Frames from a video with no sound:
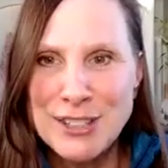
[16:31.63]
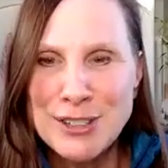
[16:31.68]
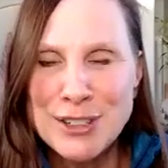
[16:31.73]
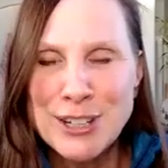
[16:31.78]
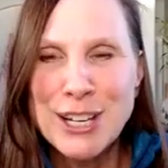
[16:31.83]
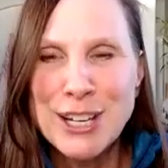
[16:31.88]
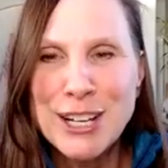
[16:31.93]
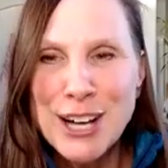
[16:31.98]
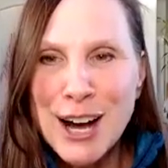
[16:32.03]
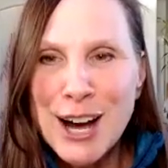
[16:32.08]
You
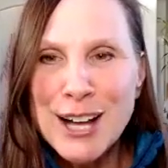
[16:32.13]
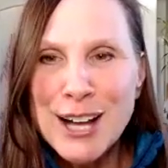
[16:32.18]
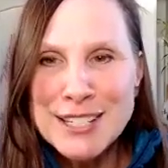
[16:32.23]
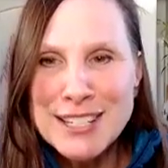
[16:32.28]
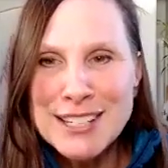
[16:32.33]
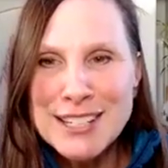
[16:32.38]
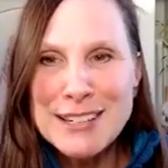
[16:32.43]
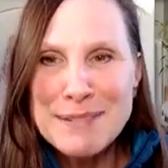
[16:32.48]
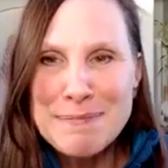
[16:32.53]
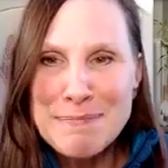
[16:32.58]
can cause
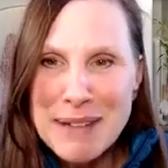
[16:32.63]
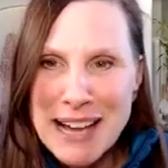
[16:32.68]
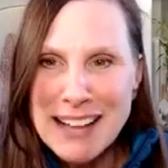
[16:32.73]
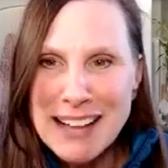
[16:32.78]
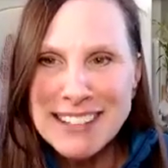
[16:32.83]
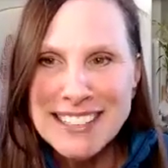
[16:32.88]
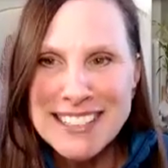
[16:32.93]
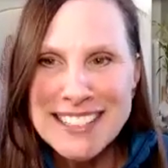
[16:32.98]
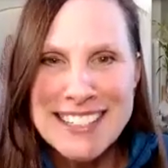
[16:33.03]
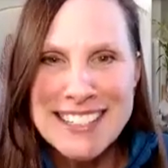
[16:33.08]
an
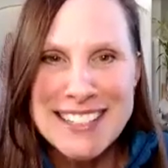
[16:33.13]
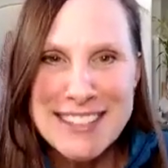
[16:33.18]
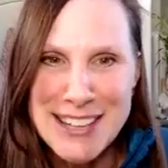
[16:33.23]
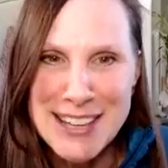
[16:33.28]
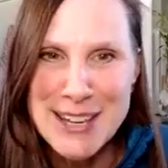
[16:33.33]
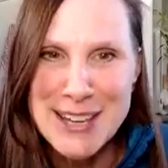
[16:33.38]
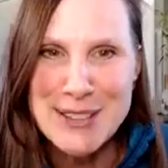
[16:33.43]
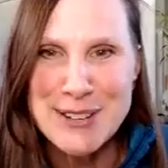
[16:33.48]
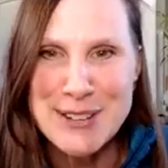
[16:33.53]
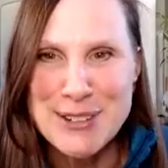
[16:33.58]
imbalance in
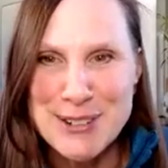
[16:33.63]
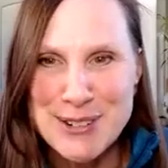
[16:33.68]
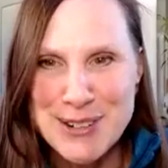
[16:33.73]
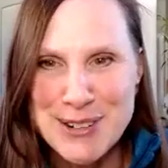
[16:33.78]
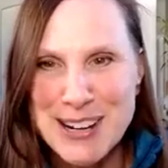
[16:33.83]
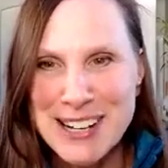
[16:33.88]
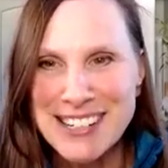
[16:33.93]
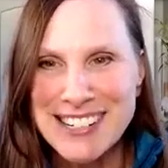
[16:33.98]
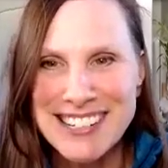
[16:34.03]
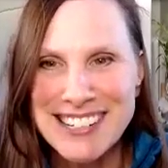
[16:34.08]
the other
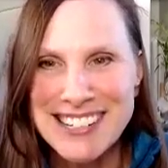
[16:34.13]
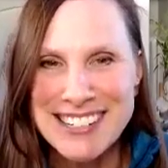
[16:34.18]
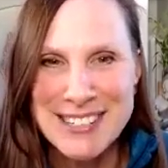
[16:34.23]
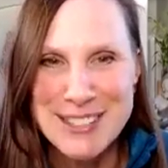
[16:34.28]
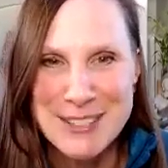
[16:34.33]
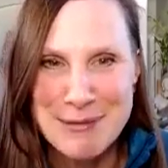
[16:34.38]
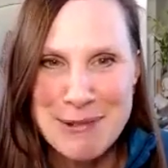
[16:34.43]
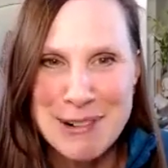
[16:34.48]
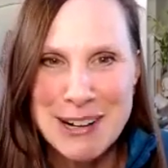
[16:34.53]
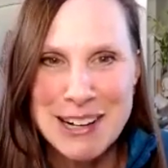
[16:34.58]
direction
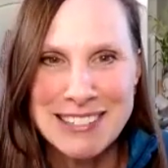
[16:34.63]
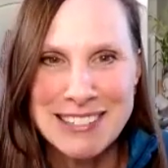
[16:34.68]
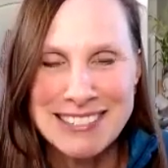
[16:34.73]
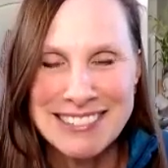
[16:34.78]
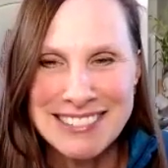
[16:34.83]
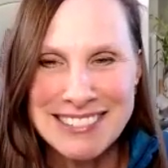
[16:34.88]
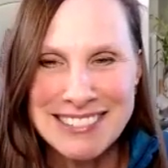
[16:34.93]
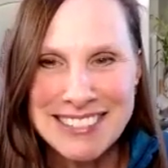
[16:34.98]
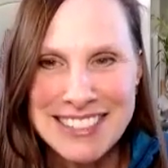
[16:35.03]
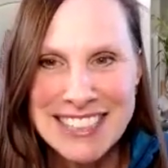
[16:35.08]
as well,
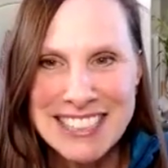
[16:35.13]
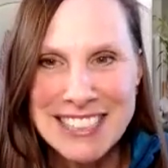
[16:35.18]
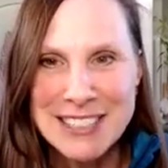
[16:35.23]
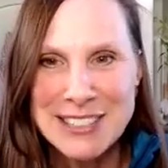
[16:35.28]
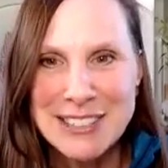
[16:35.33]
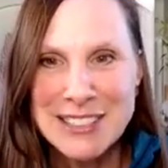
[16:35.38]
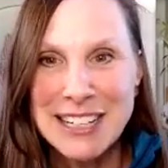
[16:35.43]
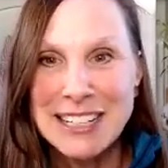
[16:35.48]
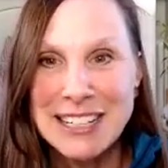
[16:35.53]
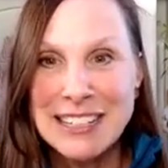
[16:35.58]

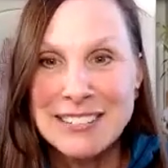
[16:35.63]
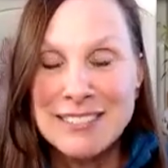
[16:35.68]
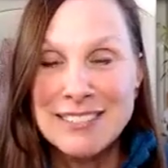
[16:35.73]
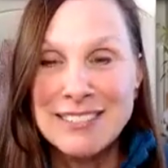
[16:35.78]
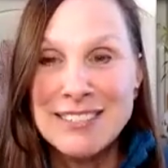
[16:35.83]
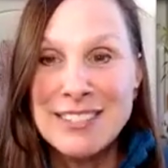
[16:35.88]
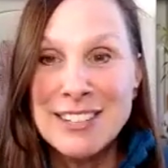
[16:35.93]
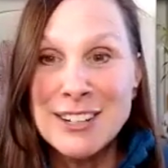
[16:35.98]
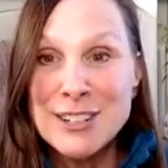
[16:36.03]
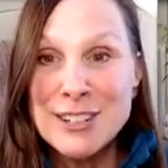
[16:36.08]
right?
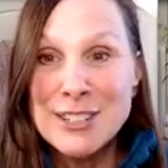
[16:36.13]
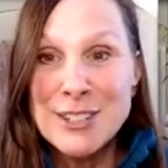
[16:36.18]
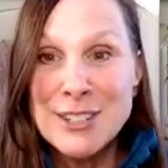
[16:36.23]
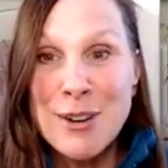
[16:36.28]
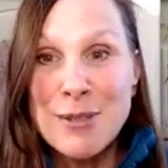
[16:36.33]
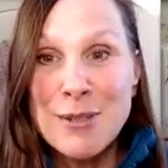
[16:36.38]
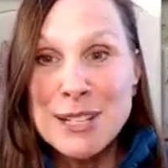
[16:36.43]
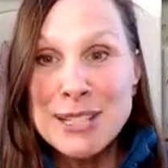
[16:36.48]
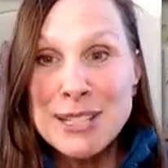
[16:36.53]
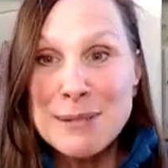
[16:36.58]
There's
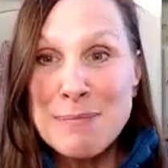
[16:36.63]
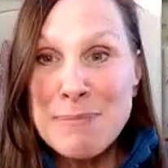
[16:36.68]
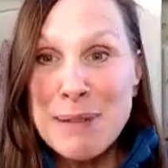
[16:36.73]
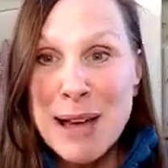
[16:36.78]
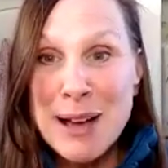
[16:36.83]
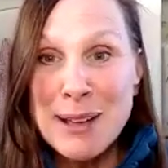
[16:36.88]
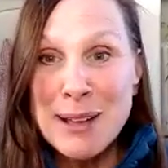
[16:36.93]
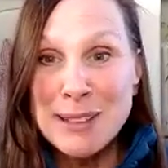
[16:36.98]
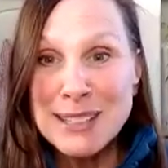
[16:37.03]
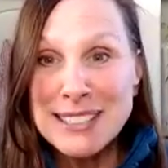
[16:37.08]
always a
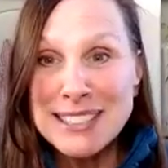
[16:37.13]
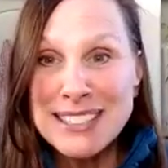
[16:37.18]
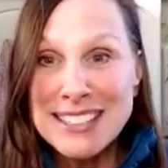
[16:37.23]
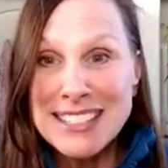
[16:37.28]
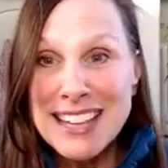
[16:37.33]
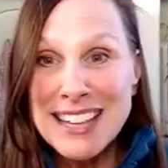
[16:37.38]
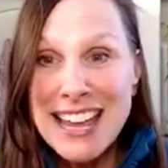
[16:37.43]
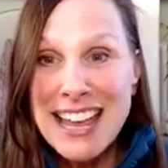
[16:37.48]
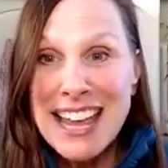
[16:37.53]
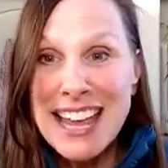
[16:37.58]
balance
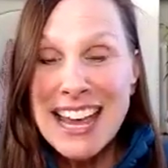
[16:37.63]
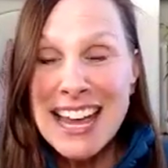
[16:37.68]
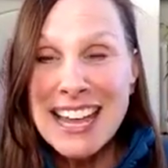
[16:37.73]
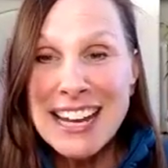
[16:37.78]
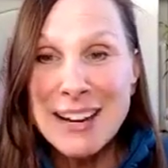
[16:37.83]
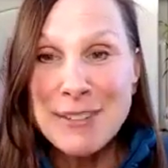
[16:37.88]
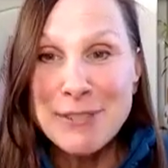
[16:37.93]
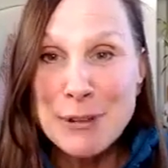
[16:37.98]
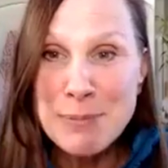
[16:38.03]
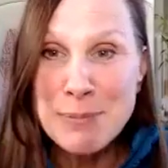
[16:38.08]
and
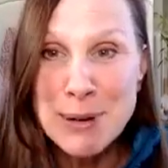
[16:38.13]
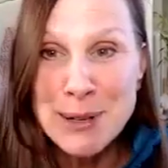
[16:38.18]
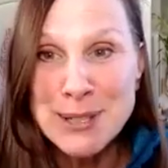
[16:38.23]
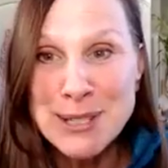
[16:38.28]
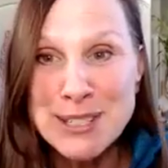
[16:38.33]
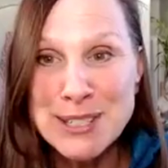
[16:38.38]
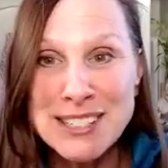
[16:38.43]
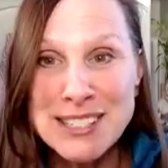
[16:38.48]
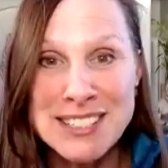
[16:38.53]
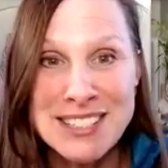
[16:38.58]
every
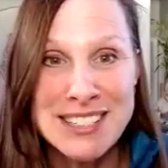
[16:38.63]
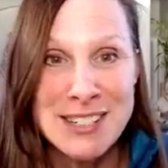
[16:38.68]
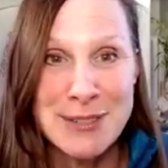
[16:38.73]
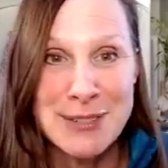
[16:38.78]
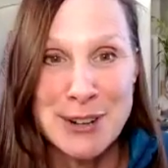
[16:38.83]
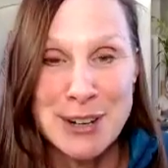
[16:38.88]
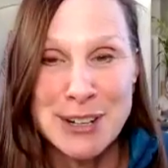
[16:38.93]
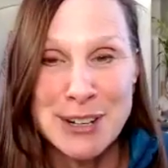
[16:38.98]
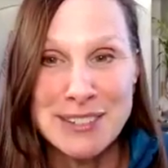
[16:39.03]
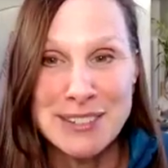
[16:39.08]
person is
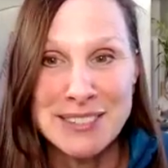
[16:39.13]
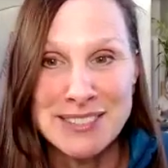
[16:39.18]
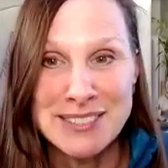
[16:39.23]
different.